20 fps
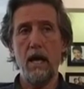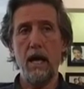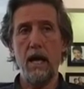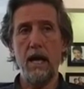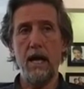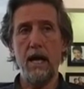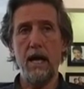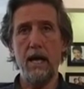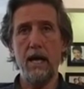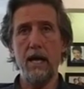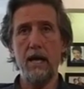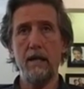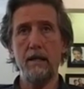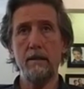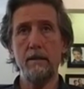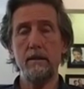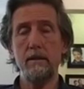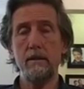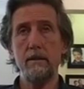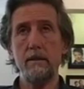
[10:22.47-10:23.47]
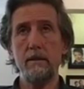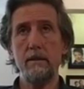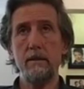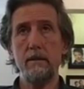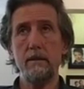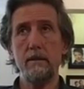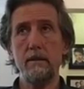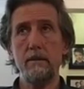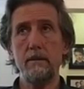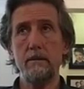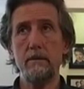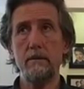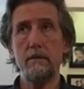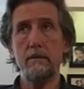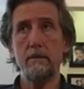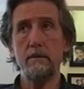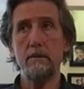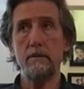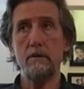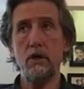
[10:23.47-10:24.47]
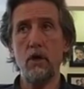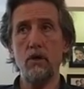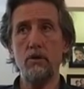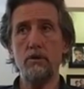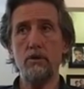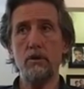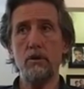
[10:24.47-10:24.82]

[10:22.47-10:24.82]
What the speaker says: And those